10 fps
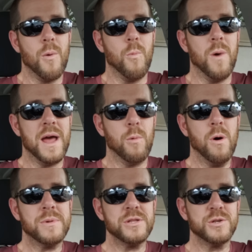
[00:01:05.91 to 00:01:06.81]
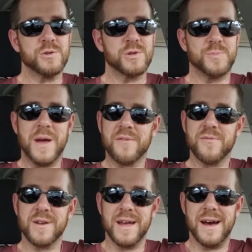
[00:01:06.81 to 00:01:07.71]
when a woman loses respect
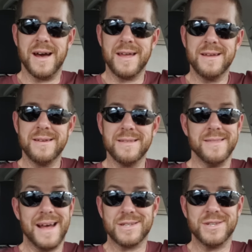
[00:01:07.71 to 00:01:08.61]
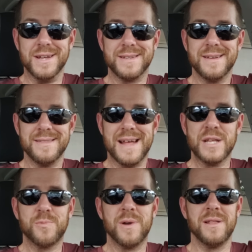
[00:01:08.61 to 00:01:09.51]
for a guy, that's it.
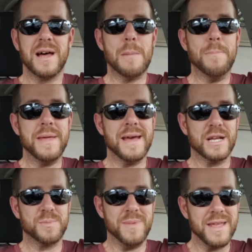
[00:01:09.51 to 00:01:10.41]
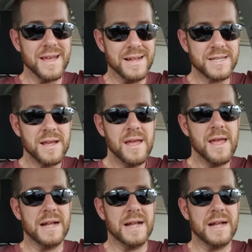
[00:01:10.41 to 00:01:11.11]
That's when a lot of BS begins.